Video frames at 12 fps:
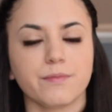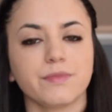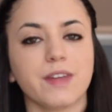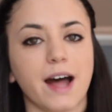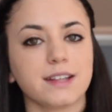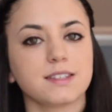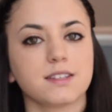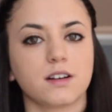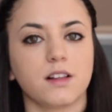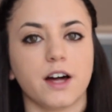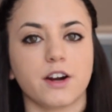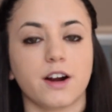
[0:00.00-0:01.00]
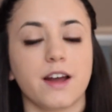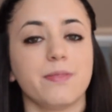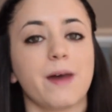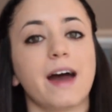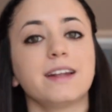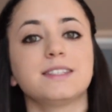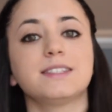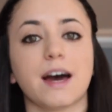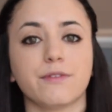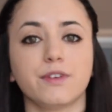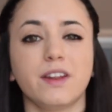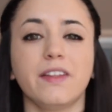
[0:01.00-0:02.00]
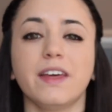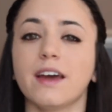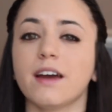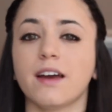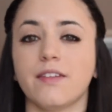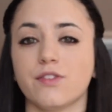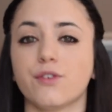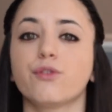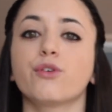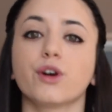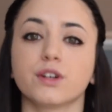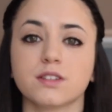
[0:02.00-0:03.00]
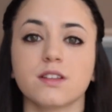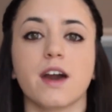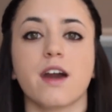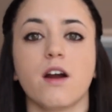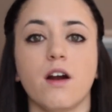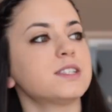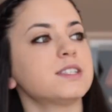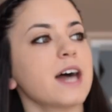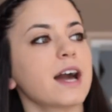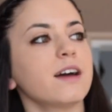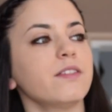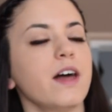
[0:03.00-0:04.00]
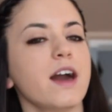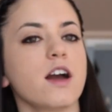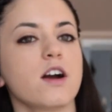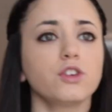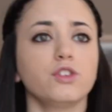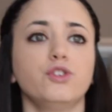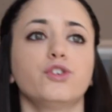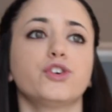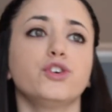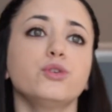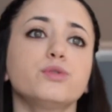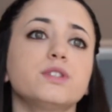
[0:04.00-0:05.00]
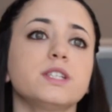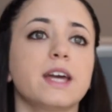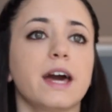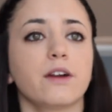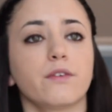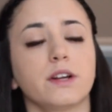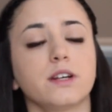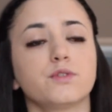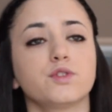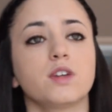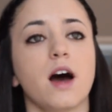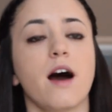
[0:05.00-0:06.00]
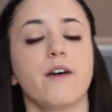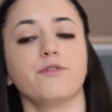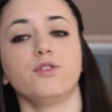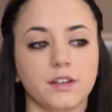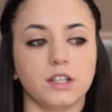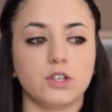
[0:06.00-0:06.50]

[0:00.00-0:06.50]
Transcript: That's the clutter, and that is definitely in the first layer. Second layer, you're used to getting rid of stuff.